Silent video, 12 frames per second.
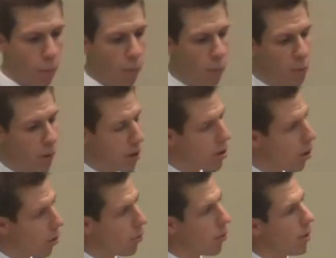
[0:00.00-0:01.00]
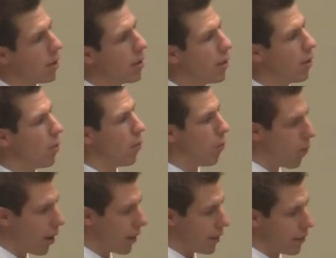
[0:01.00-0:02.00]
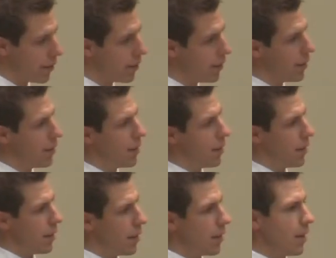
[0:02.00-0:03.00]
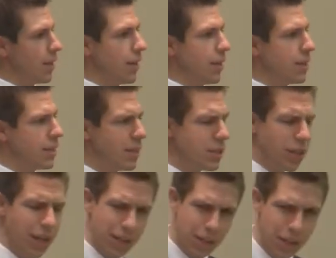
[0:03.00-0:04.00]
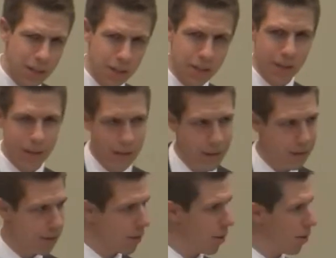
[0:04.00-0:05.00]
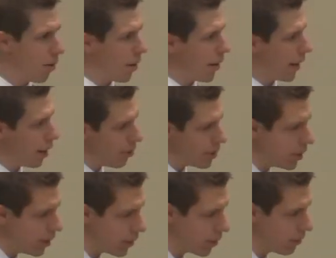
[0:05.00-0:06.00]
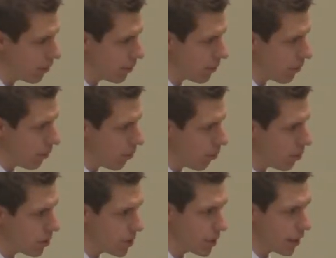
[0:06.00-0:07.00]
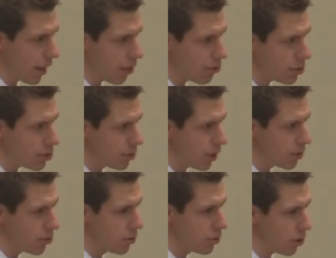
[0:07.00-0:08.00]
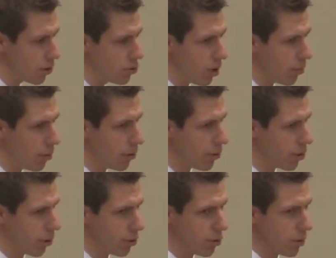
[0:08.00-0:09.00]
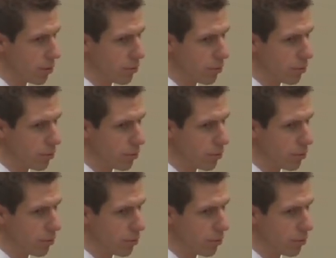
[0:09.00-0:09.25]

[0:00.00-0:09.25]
We want to know one, is this a heretic or is this a guy who just has, starts trouble in the church?